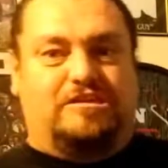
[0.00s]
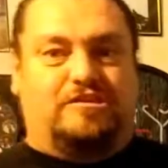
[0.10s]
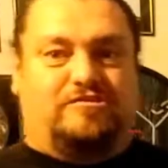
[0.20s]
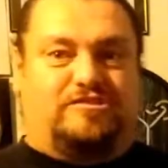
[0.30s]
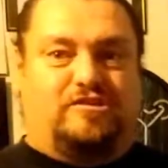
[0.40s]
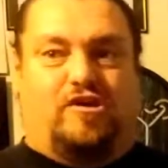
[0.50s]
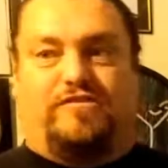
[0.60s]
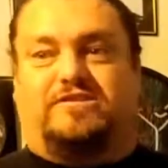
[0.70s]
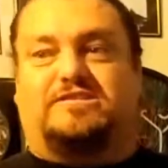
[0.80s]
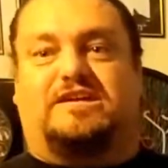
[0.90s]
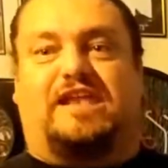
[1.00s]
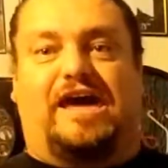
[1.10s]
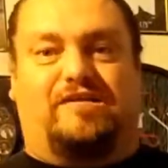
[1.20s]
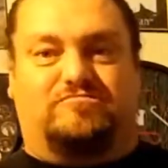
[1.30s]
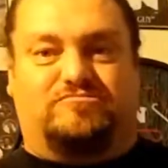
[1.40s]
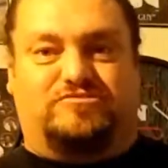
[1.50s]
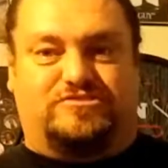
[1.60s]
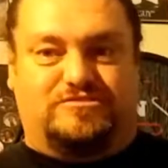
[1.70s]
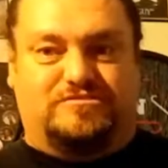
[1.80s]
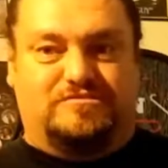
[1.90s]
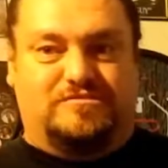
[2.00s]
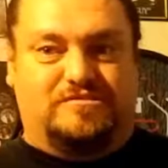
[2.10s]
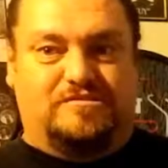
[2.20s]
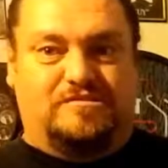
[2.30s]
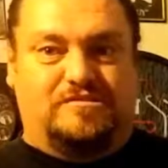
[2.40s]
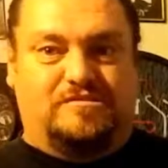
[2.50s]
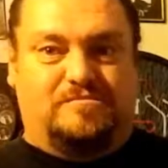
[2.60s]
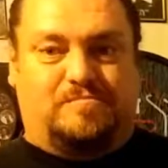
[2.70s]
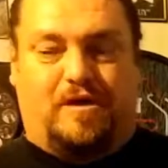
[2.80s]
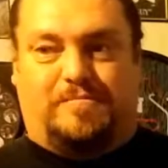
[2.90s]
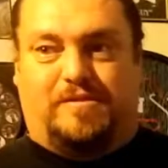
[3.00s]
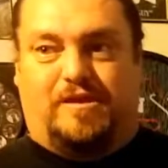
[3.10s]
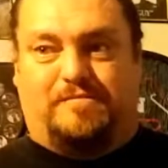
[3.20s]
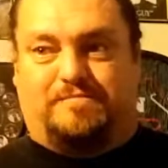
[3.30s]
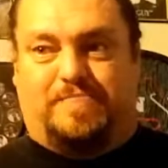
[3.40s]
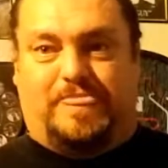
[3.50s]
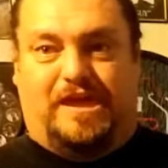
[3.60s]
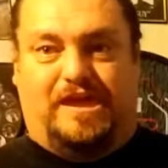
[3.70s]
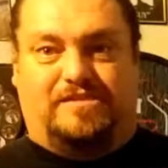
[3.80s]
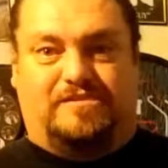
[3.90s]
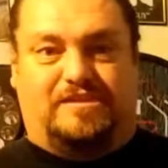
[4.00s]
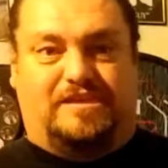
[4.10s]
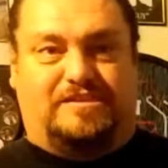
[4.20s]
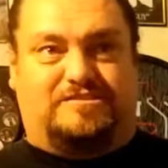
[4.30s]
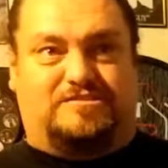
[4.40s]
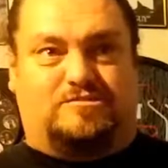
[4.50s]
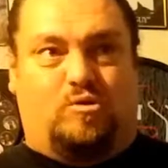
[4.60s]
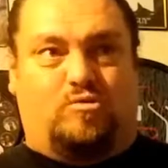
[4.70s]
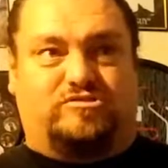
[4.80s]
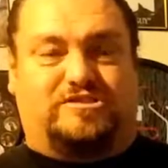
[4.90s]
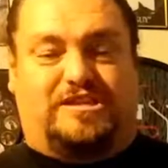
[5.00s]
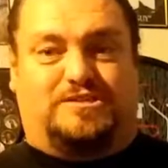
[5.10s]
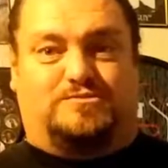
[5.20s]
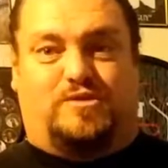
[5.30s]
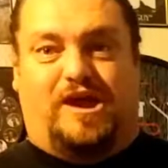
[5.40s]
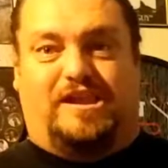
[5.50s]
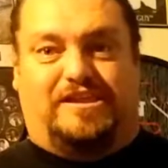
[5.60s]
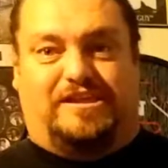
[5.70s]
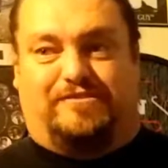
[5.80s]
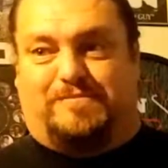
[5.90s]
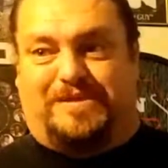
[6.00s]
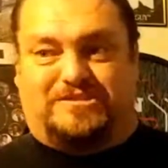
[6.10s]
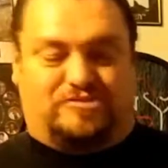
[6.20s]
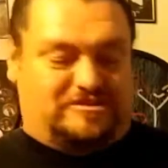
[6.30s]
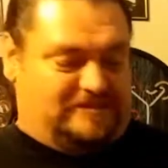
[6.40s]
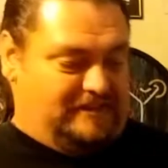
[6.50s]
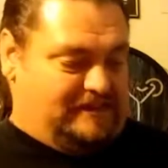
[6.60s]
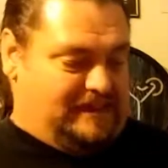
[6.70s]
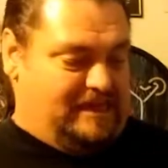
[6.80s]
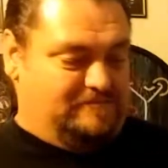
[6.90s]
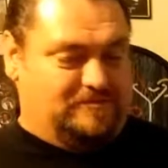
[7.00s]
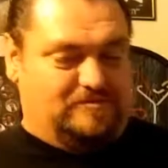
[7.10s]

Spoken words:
you see all these clowns popping up, and it's the whole city's rioting, and everybody's dressed in clown